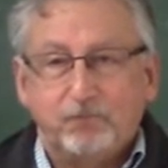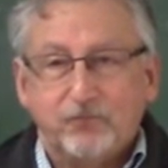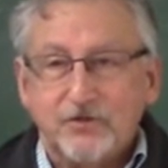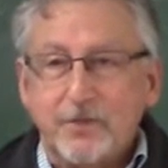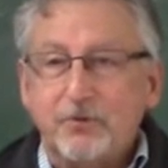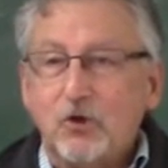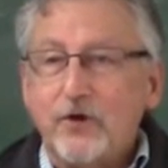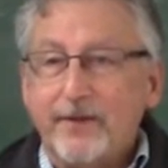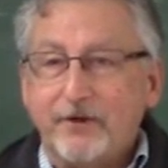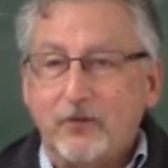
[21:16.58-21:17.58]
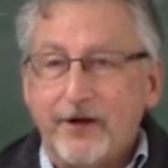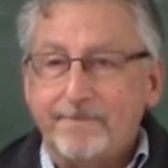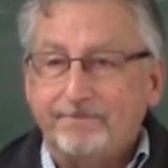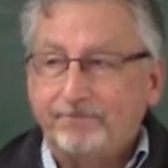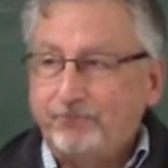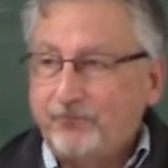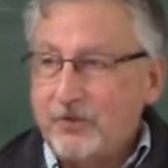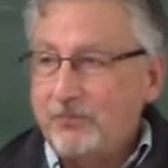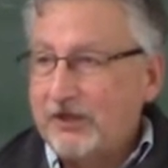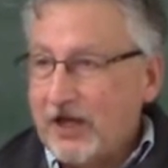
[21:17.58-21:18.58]
Typical Hemingway,
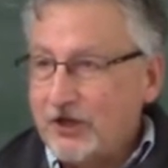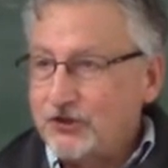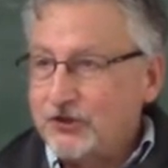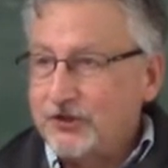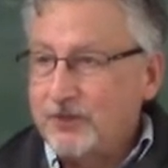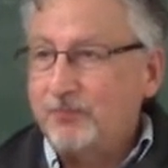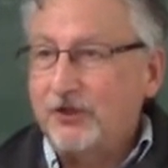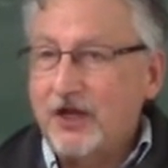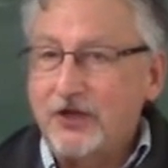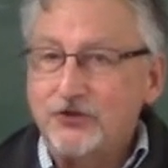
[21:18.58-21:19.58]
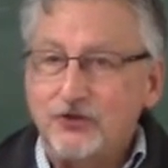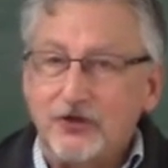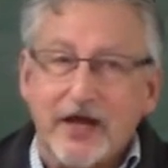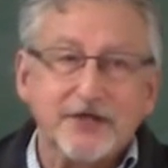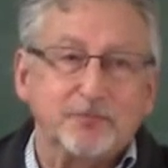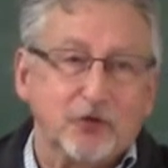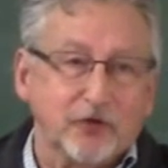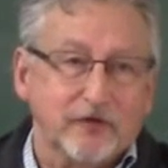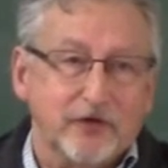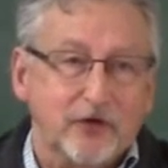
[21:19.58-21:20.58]
implication, implication, the
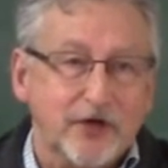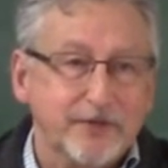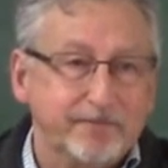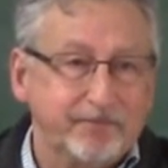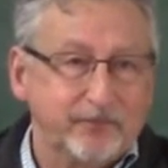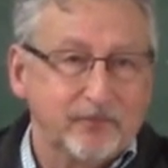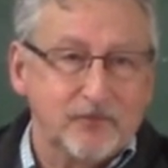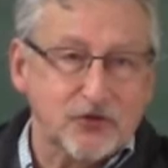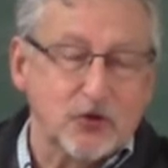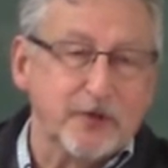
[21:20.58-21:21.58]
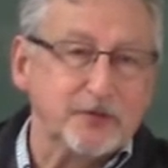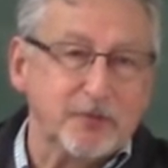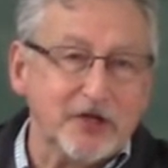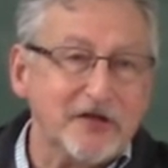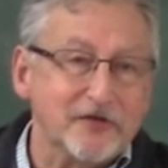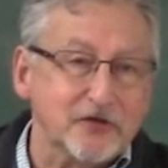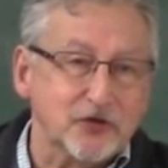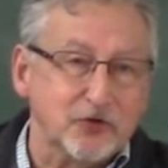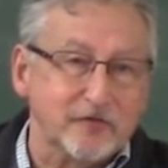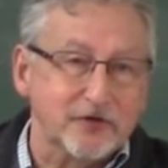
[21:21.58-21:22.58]
iceberg theory. So much beneath the
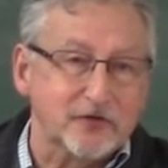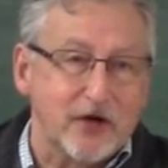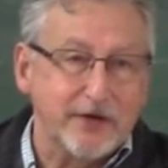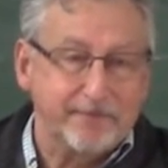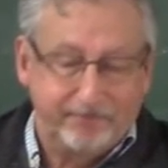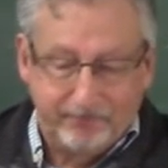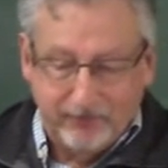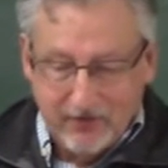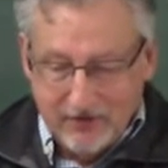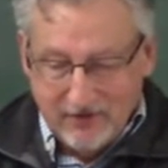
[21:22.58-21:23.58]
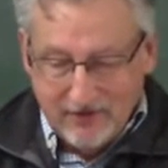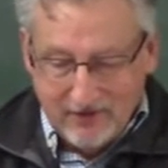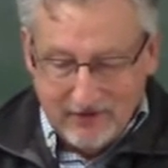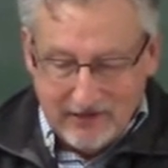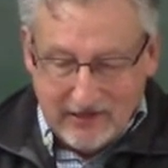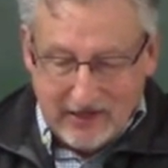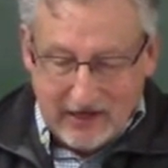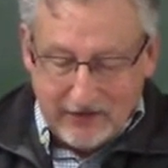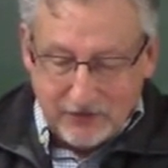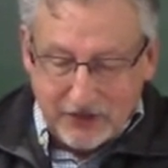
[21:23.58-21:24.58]
surface, right?
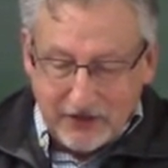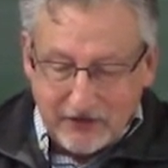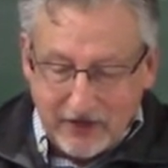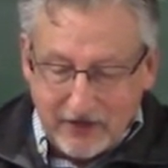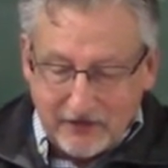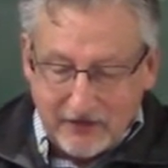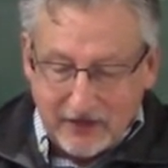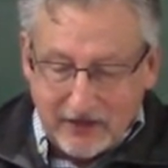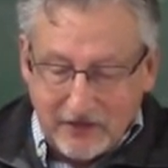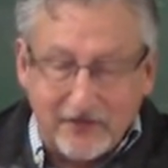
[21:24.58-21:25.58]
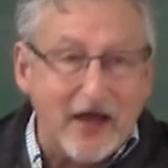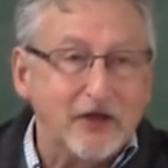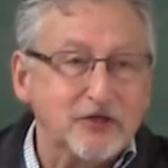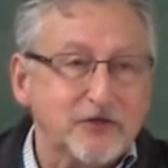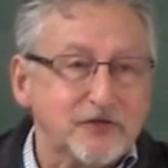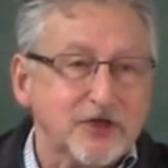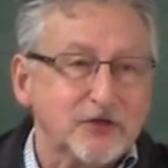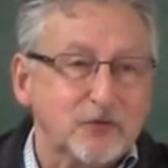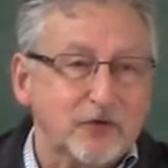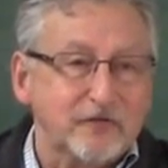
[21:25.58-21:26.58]
Uh, there was an, an, an anthology of
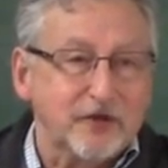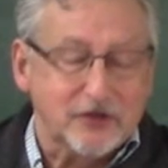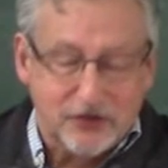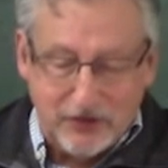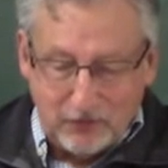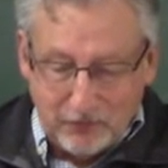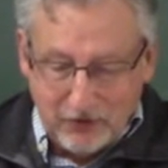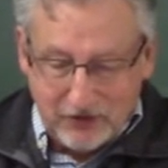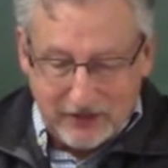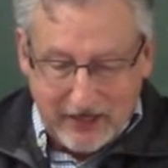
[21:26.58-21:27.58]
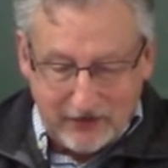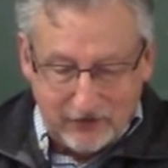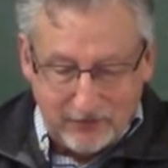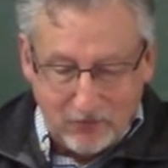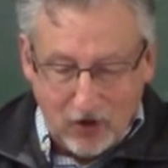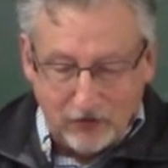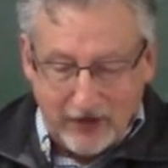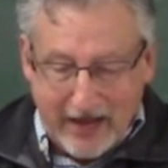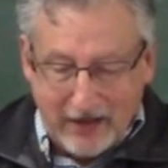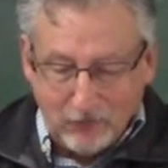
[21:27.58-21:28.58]
six-word fictions that were put together, and
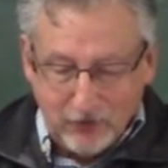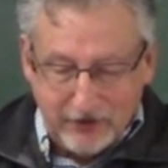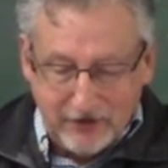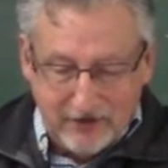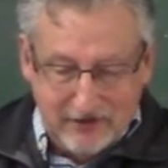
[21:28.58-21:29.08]
Margaret Atwood,